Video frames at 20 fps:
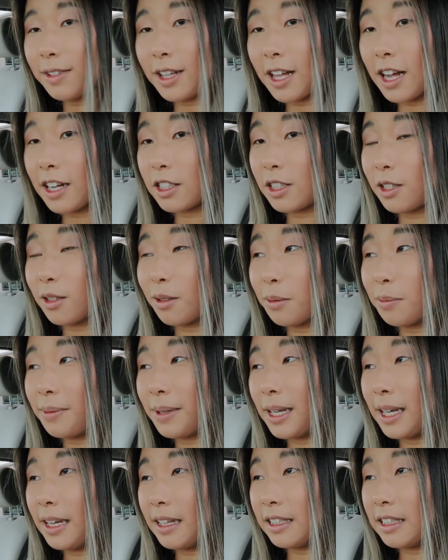relax a little
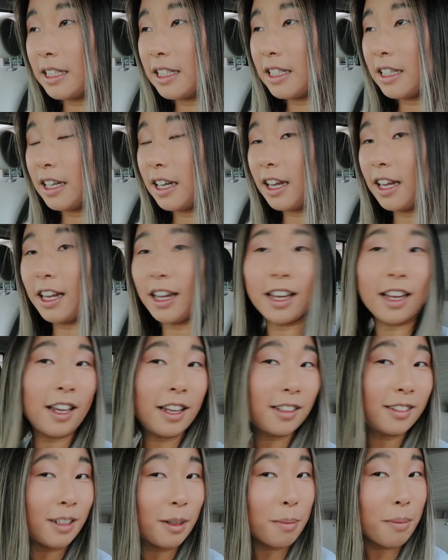bit
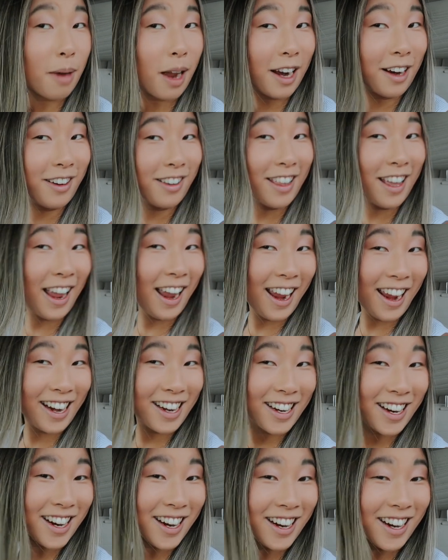and admire the
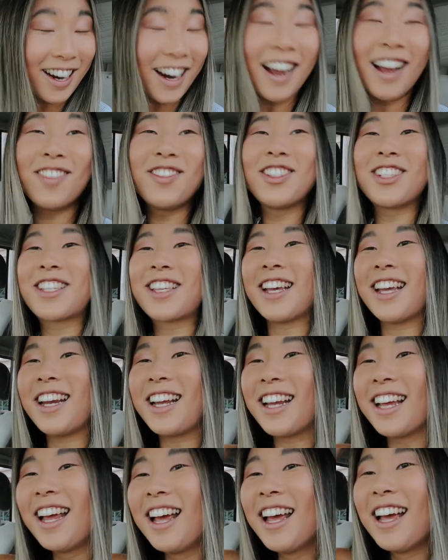hair. I'm just
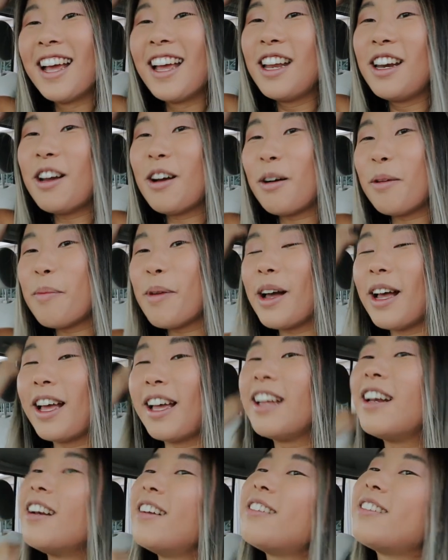kidding. No,
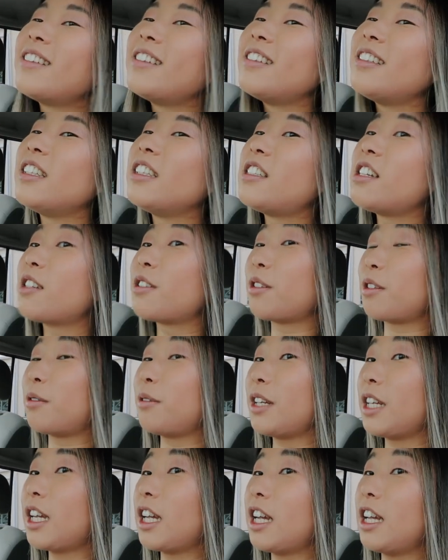but it does look
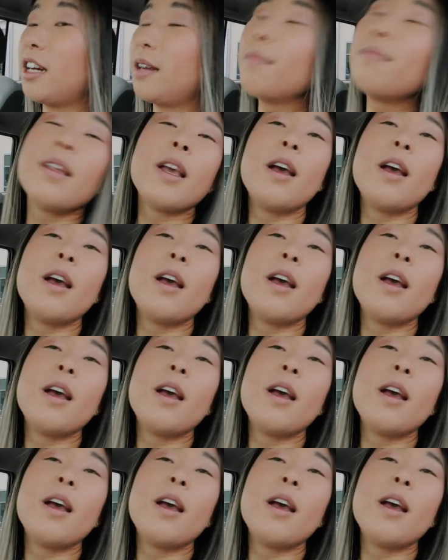really good.